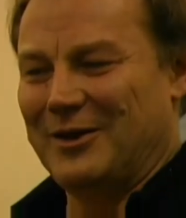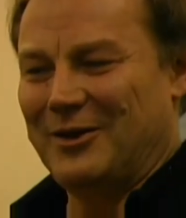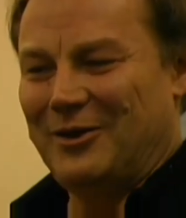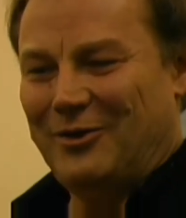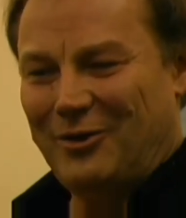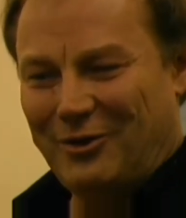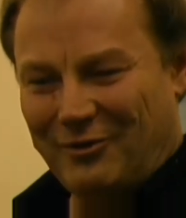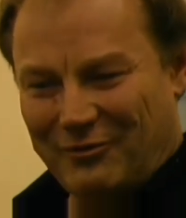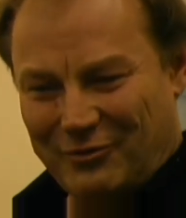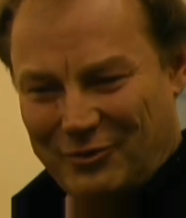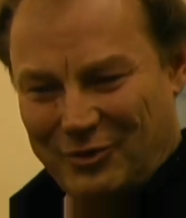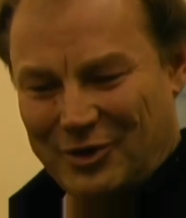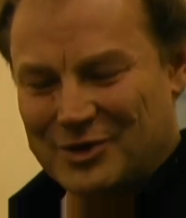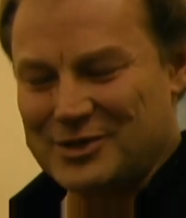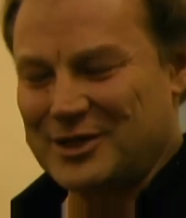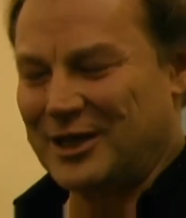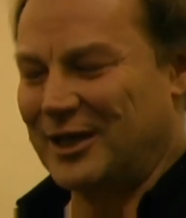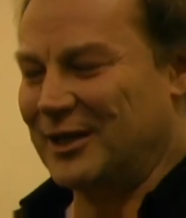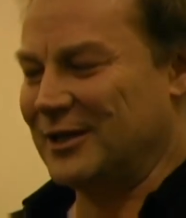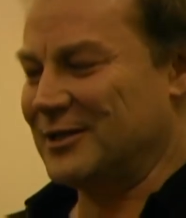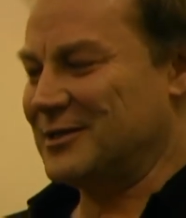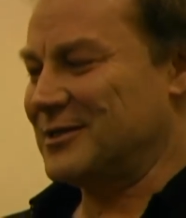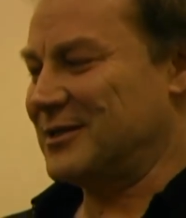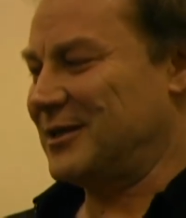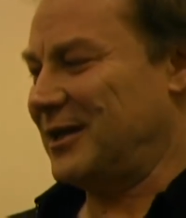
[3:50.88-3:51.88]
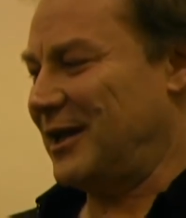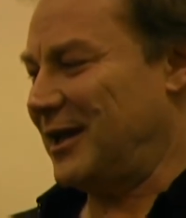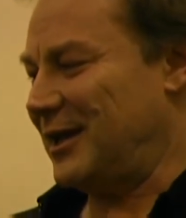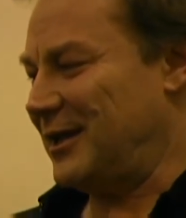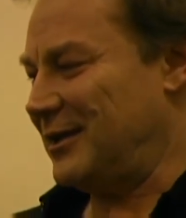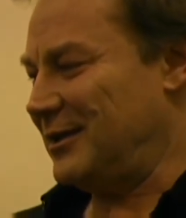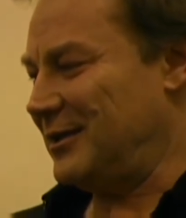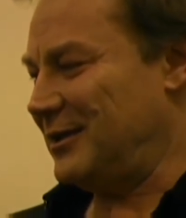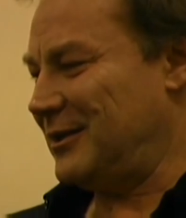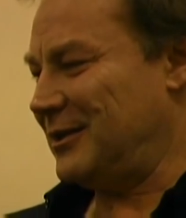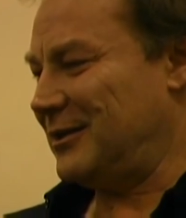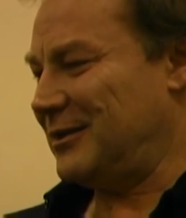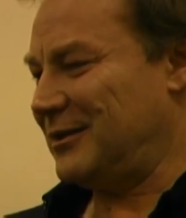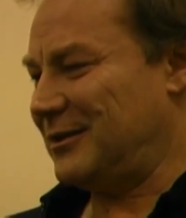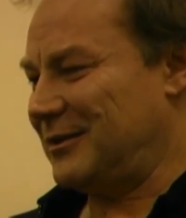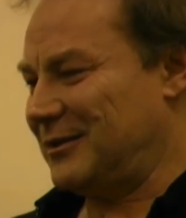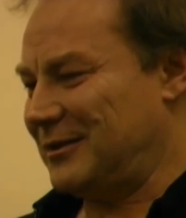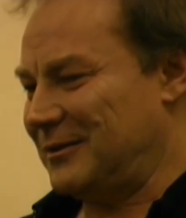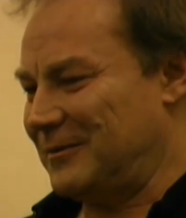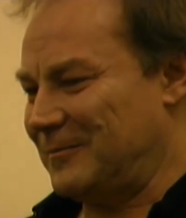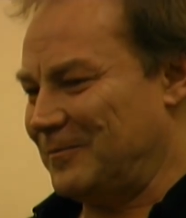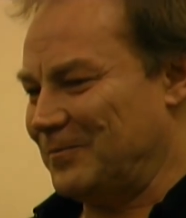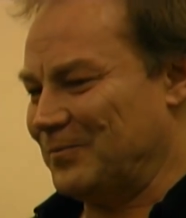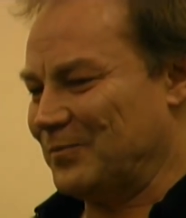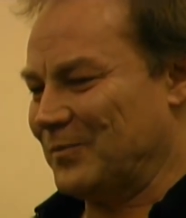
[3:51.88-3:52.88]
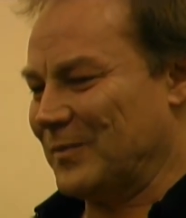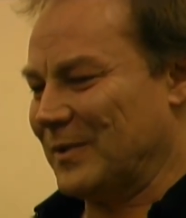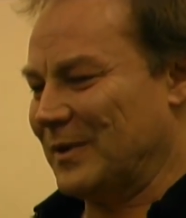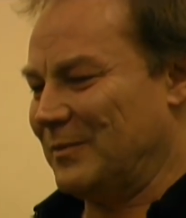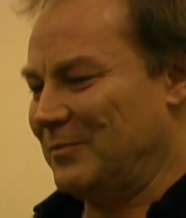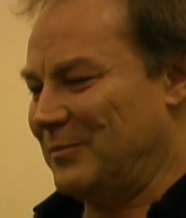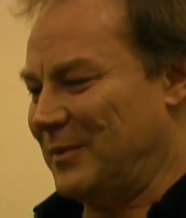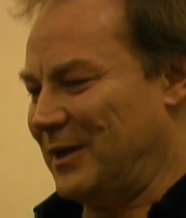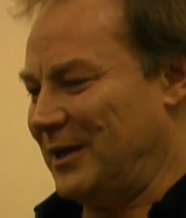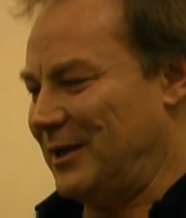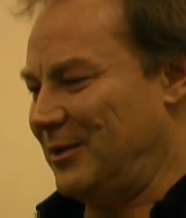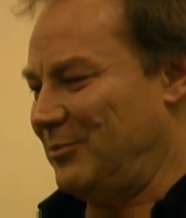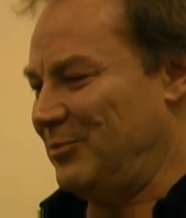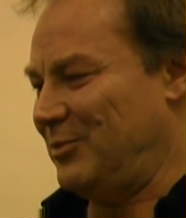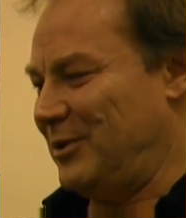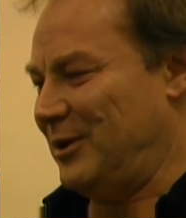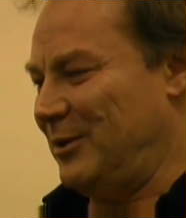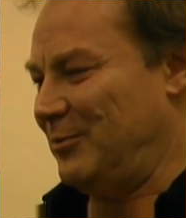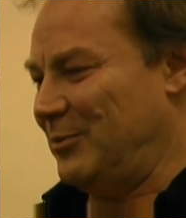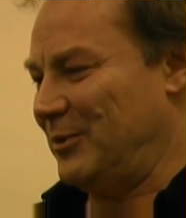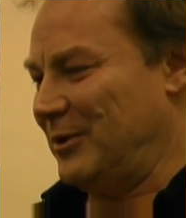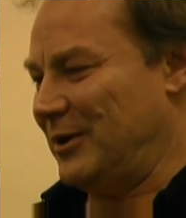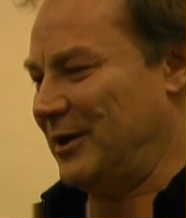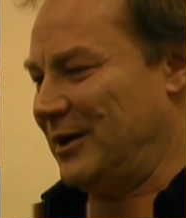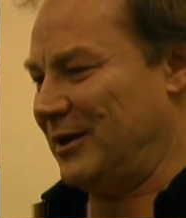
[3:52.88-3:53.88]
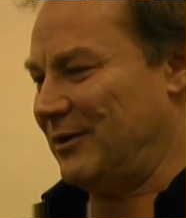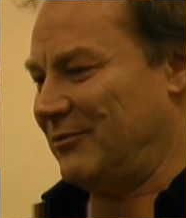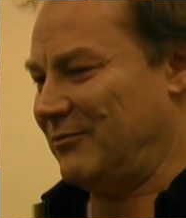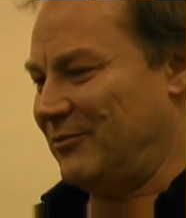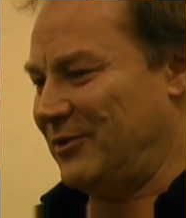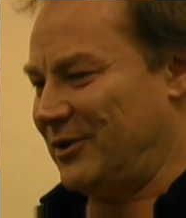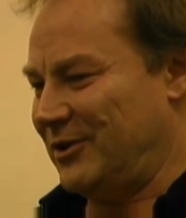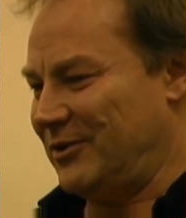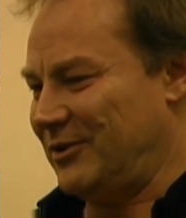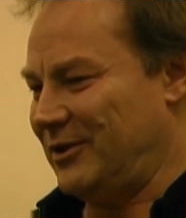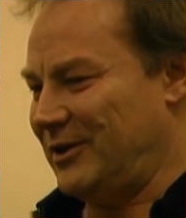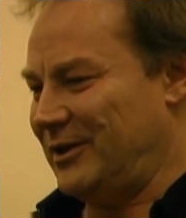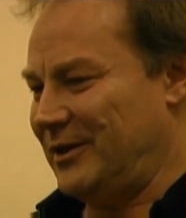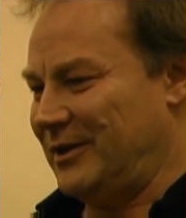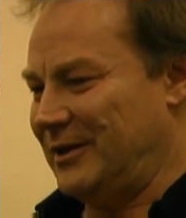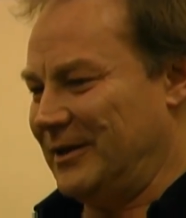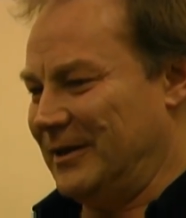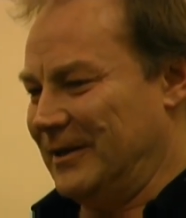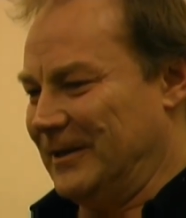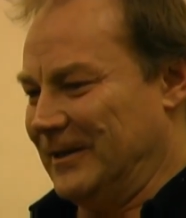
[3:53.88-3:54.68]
Of course, I understand that uh, many people are very